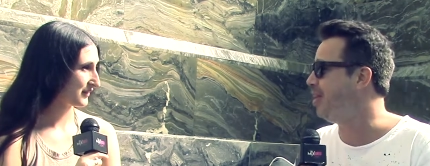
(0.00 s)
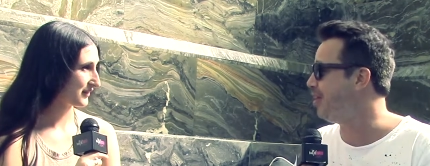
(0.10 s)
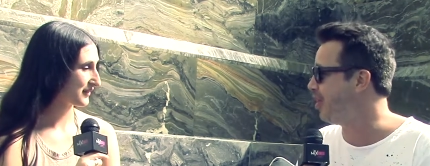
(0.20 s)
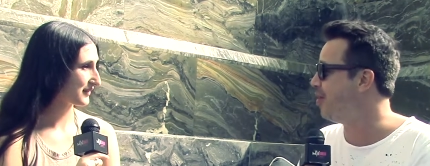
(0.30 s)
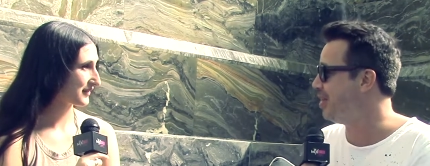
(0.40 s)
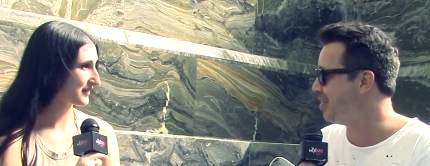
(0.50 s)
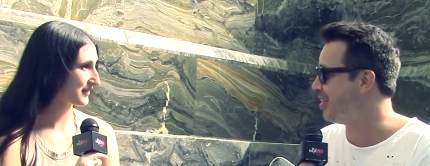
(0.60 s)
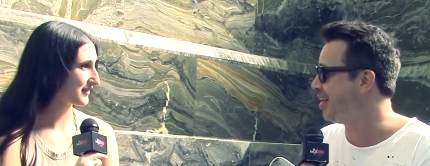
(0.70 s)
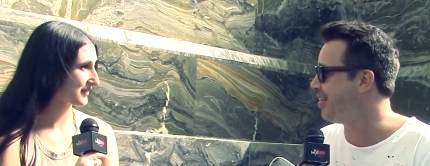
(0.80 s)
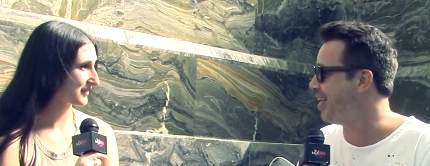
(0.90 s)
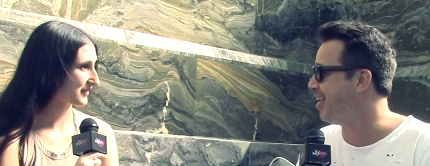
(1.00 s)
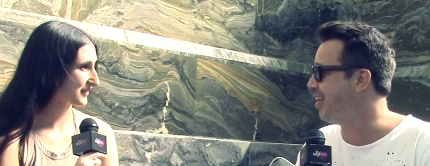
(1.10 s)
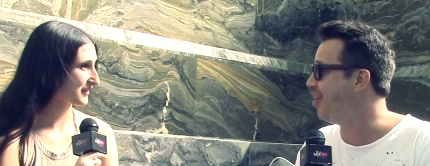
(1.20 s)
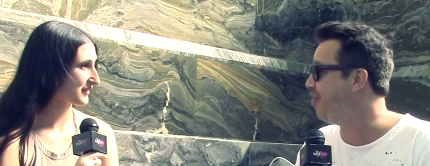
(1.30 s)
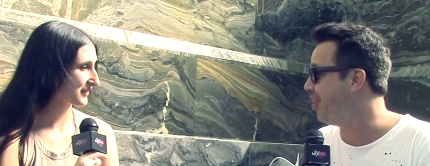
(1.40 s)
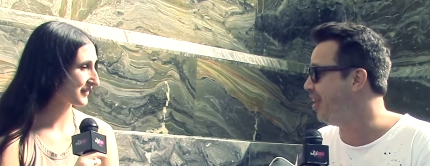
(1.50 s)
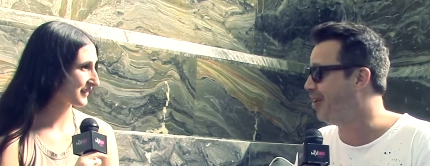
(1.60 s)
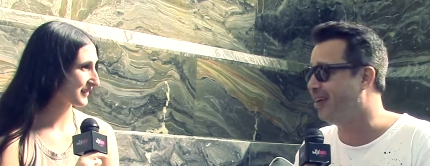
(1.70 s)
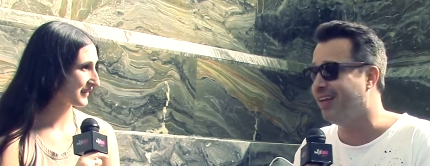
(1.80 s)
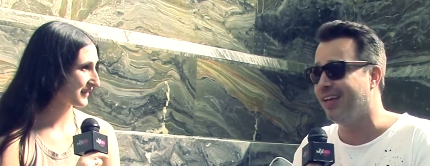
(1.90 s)
Speaker 1: you know, this Saturday over
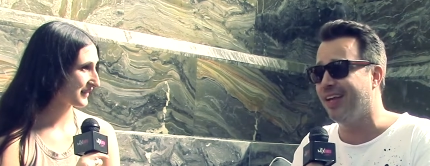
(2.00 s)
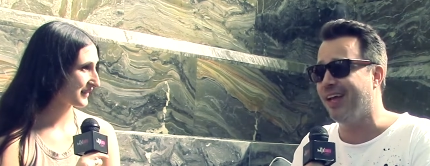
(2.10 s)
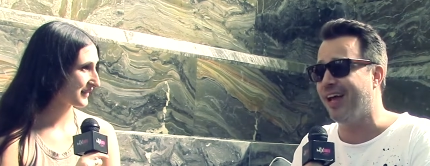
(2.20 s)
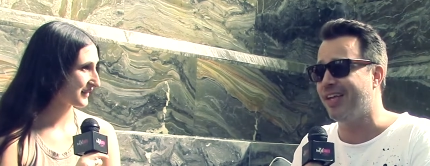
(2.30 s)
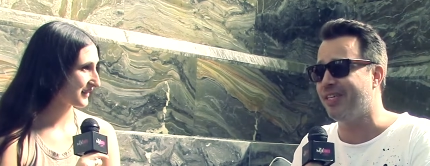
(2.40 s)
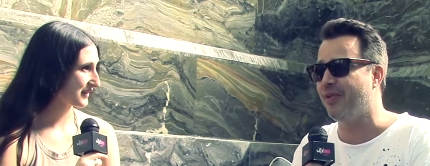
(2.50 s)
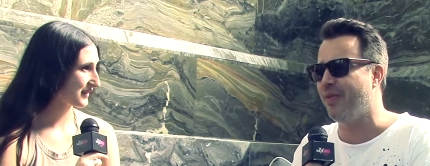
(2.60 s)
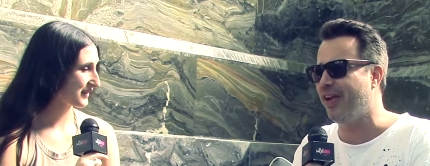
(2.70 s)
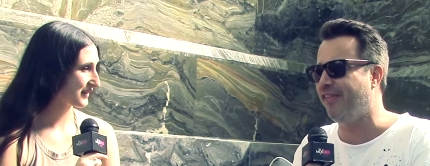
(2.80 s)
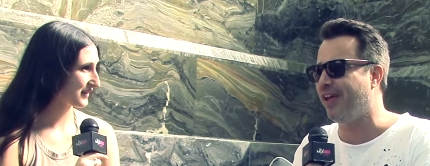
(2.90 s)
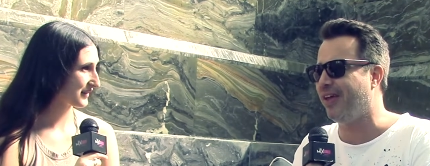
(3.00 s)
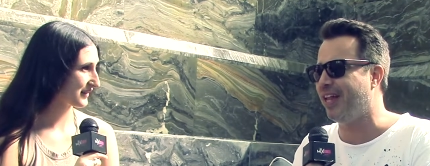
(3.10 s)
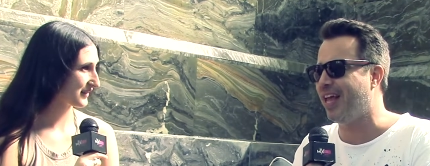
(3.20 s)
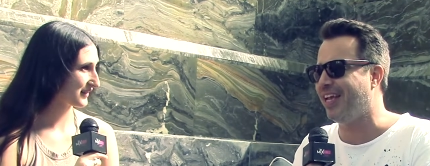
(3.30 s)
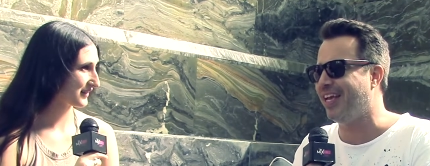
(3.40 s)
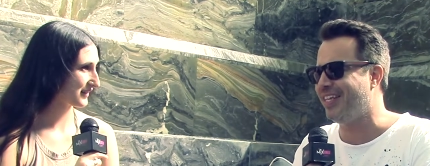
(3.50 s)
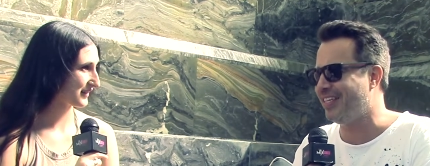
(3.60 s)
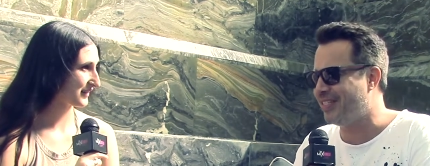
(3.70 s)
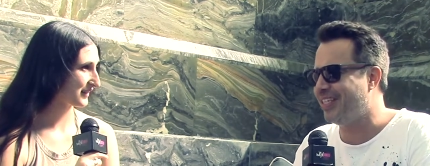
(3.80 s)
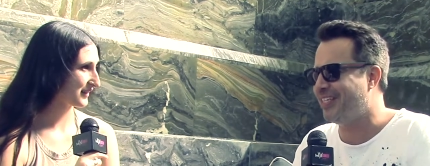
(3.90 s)
here uh, so we really felt like
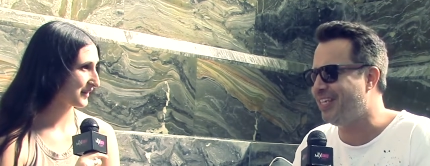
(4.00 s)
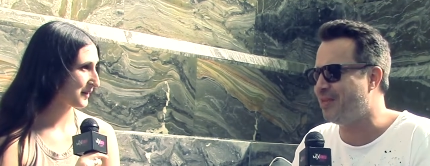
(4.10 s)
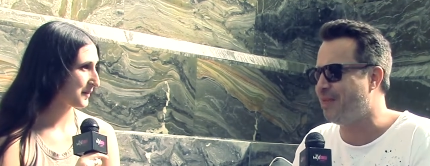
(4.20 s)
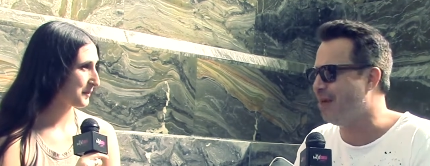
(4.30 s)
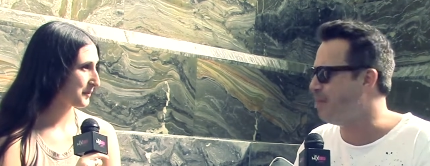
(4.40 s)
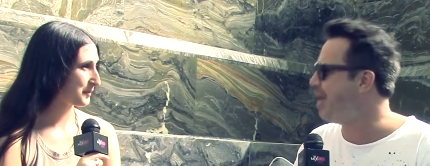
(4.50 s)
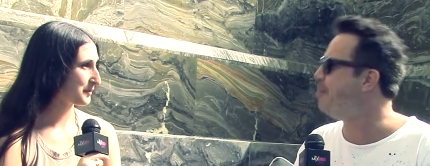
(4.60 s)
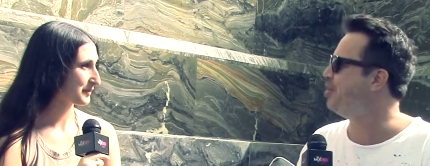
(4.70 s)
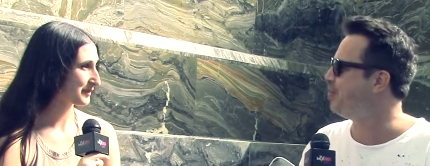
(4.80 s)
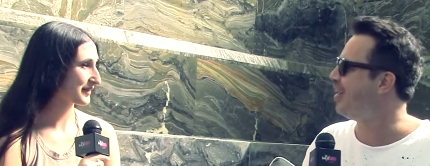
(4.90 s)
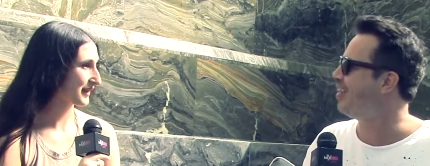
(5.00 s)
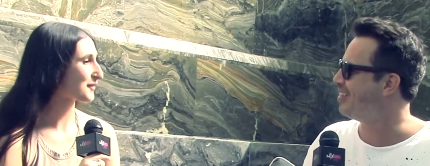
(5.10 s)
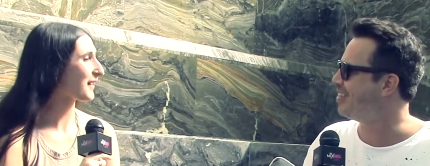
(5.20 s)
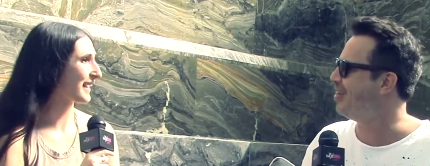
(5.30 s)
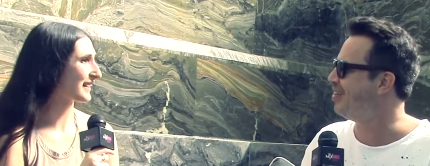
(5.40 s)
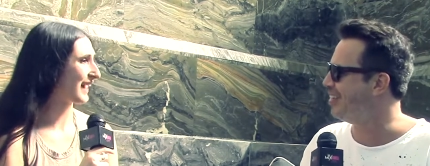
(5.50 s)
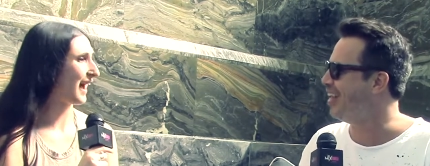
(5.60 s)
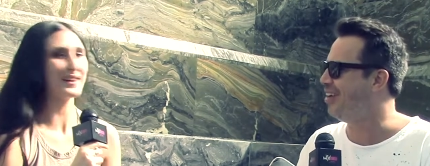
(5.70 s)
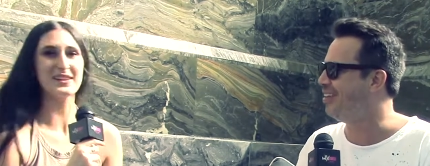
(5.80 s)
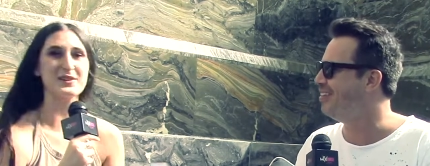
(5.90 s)
this this needs to be a Miami track. Right. So, yeah.
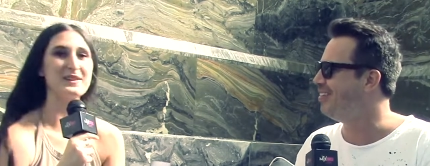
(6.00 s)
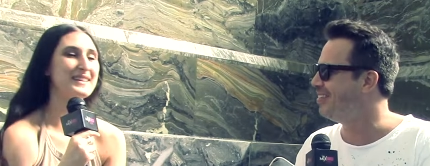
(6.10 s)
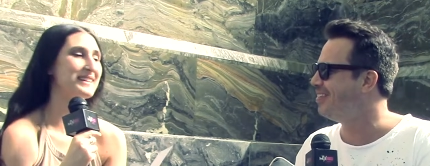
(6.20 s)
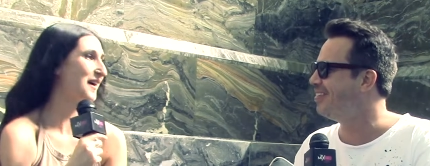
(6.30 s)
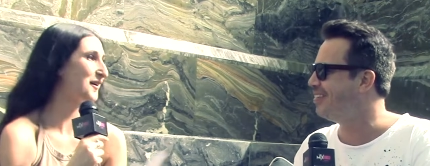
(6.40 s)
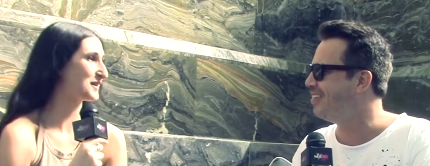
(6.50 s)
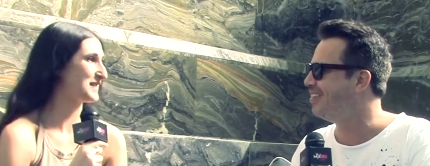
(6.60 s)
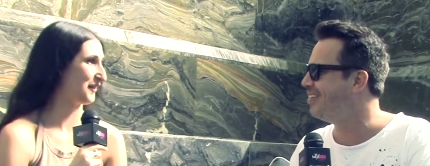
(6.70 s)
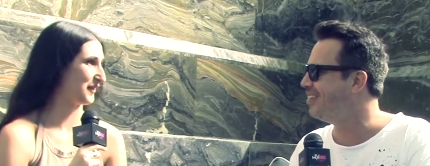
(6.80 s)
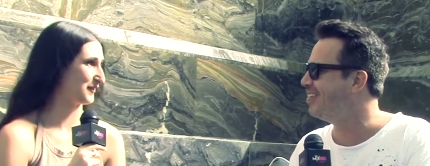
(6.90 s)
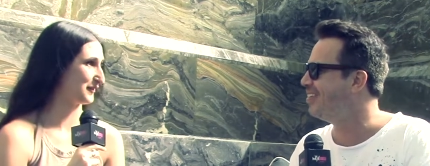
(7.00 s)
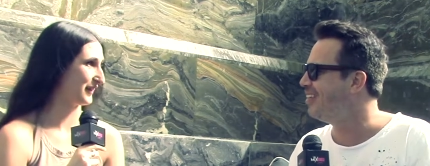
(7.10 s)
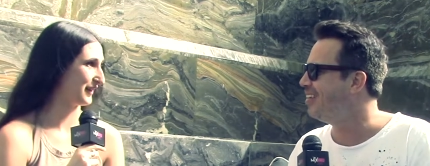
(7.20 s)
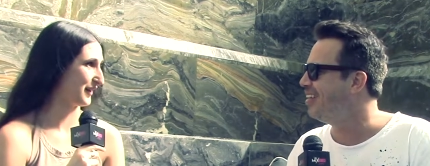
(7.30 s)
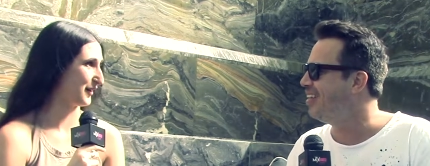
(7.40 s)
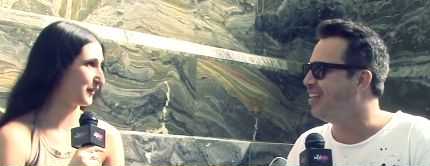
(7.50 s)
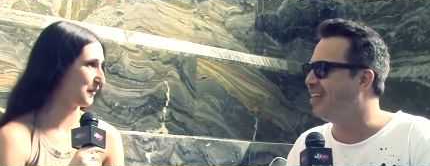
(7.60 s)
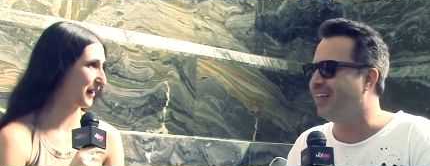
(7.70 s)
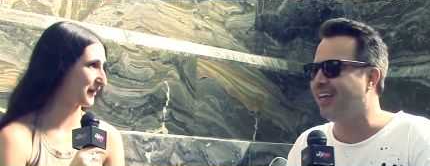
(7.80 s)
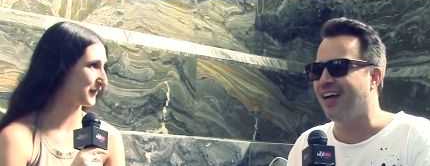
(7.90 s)
How did
Speaker 2: you even narrow down the the
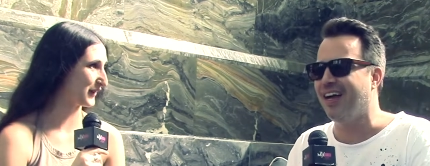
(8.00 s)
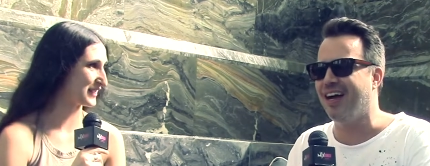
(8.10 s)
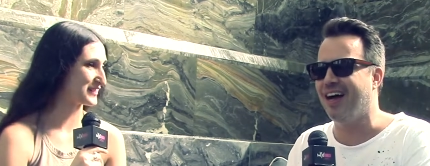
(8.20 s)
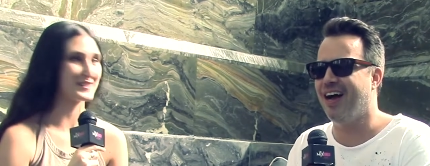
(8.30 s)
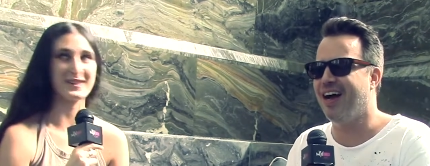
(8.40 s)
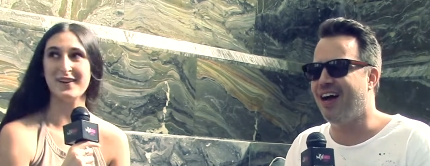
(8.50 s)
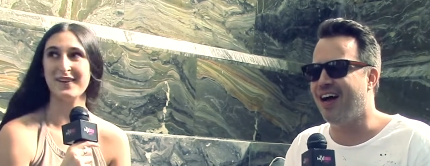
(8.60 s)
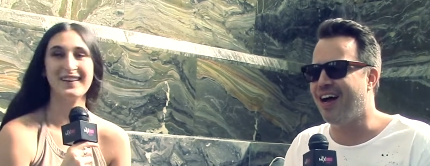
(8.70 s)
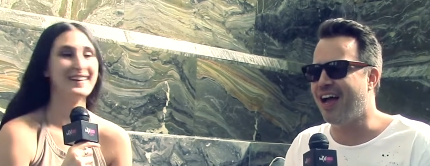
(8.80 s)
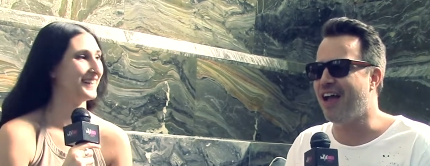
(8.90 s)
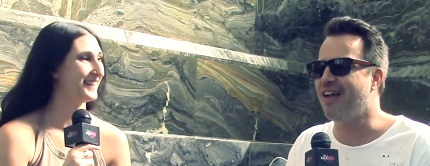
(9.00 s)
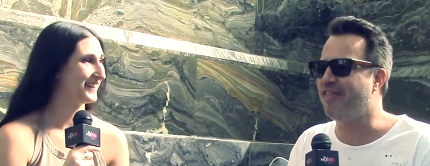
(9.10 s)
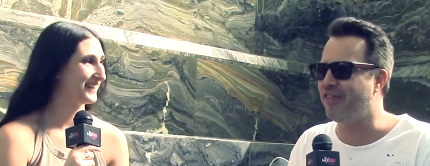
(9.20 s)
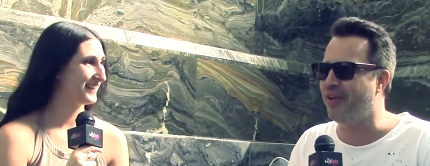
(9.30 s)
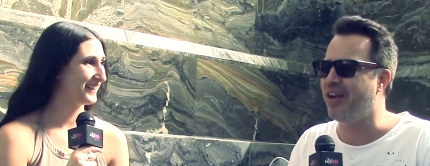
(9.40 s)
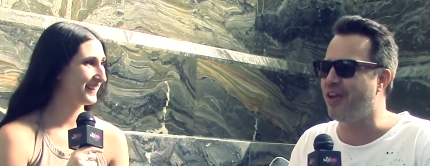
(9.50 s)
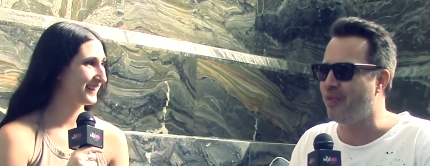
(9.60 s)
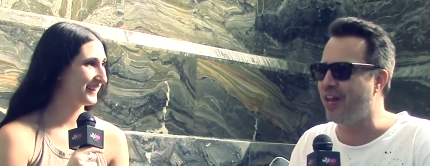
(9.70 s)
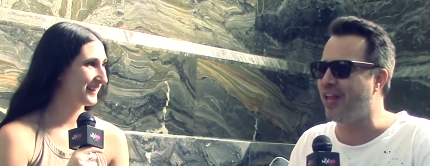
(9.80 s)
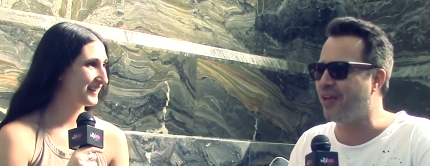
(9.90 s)
amount of footage too? Uh, I
Speaker 1: have a really
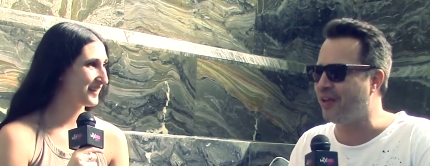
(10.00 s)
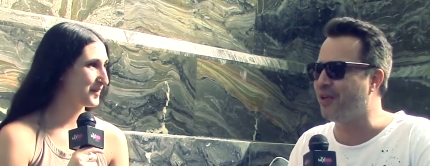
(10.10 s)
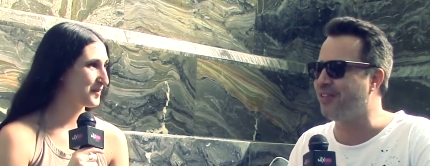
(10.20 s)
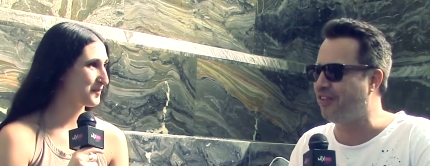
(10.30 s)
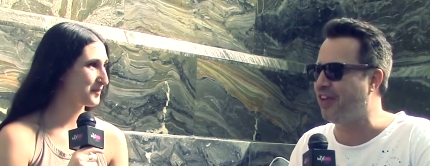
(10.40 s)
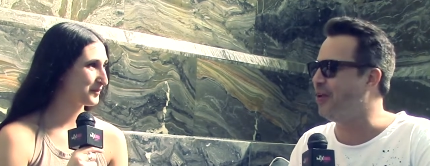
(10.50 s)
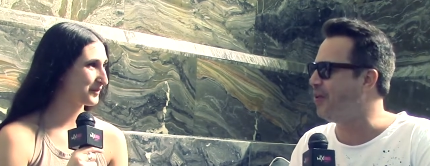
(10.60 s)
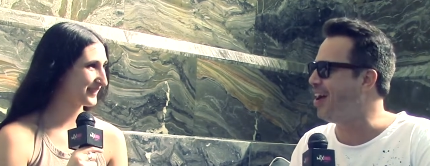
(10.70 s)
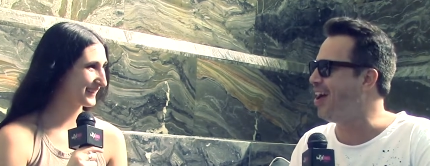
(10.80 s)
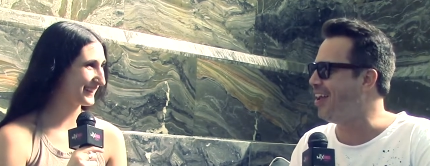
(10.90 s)
really good video guy.